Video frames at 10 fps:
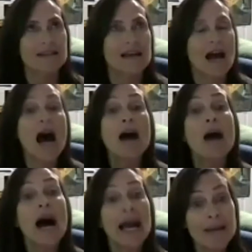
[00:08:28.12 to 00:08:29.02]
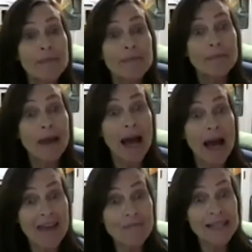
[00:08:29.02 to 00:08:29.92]
I
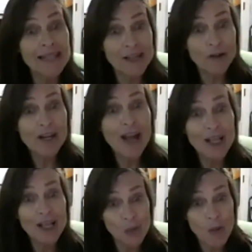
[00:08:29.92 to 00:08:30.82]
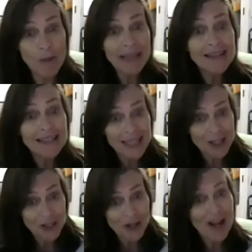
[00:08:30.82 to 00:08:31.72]
have my synchronized swimming
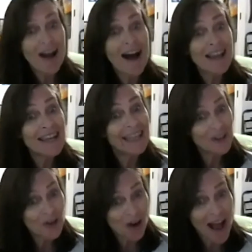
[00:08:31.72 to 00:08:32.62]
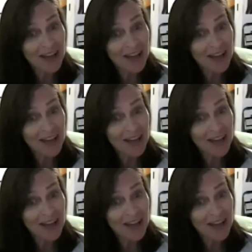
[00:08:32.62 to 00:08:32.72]
t-shirt on in your honor